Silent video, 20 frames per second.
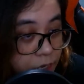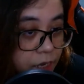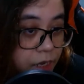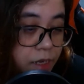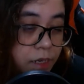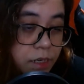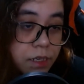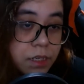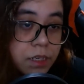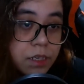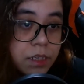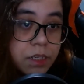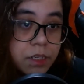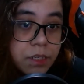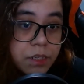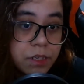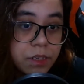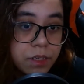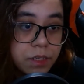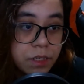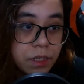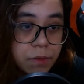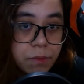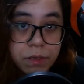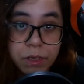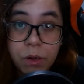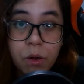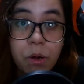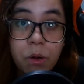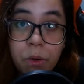And he was
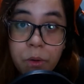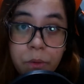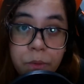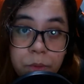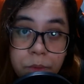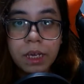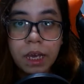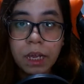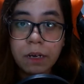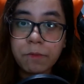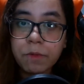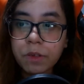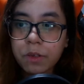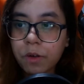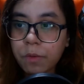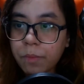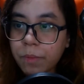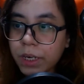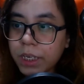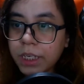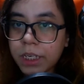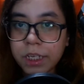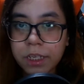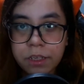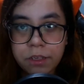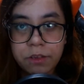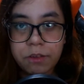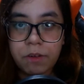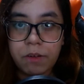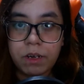a hoe. And we'll combine his
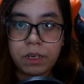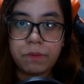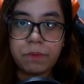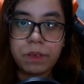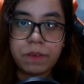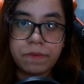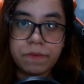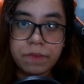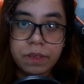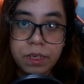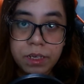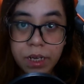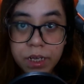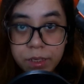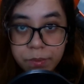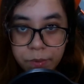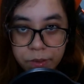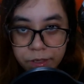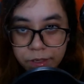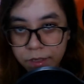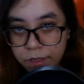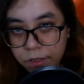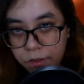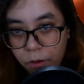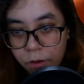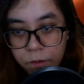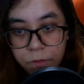story with the next person's story,